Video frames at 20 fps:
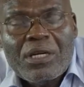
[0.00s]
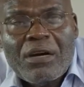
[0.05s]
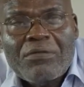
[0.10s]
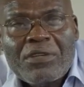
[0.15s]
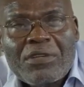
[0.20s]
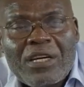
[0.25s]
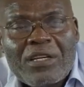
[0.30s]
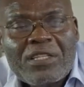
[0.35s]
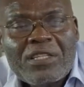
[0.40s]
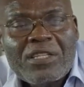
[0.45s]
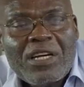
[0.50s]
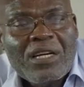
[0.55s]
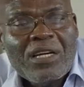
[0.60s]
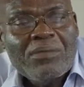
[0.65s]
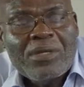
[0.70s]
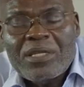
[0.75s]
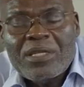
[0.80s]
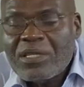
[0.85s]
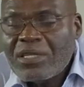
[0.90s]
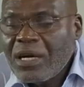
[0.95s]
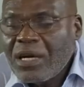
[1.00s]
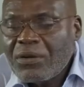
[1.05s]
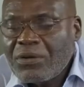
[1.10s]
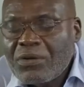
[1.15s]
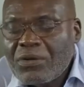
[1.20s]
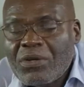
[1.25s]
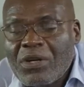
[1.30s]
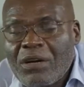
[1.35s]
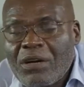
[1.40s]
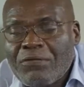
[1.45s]
after retirement, I
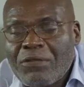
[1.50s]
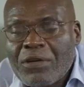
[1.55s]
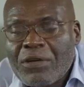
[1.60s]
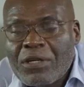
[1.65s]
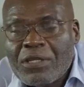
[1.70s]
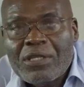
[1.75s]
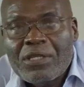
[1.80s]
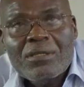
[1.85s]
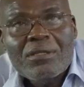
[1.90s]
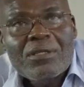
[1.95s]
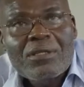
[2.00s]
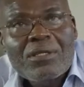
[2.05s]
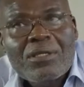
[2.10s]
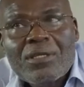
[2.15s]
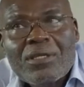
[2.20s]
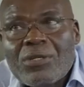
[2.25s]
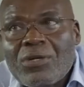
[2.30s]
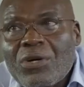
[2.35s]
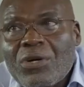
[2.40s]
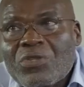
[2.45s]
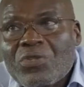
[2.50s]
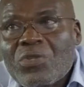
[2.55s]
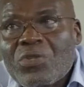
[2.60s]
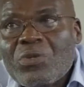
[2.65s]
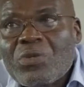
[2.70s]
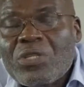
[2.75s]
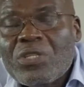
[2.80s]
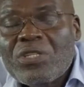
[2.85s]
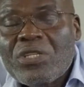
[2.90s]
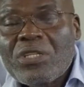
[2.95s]
couldn't afford
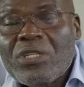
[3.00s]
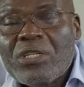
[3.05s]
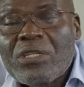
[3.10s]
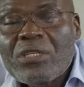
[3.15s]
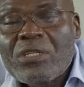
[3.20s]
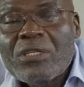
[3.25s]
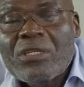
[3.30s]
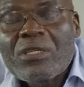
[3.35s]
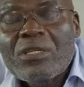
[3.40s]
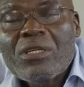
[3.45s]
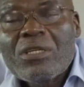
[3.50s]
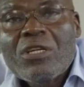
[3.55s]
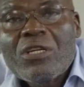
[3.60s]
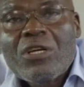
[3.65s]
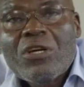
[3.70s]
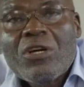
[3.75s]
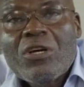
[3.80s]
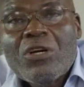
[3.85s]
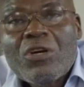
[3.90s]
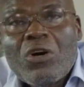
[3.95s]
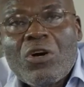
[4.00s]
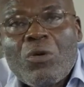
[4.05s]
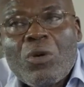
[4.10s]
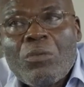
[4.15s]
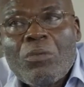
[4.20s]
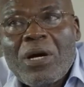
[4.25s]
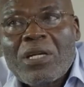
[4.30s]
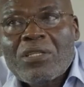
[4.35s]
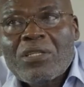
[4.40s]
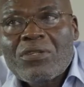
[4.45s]
continuing with the
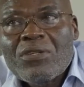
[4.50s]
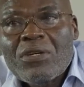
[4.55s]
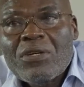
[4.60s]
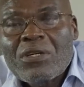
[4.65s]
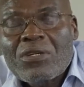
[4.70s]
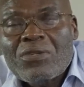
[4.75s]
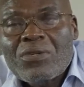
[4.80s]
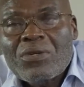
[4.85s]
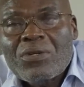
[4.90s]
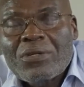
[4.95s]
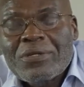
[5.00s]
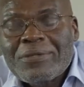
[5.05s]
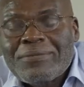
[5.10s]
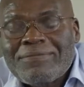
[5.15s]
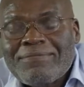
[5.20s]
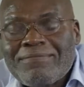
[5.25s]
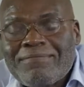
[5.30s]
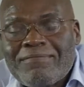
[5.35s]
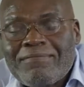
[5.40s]
homeopathic drugs, so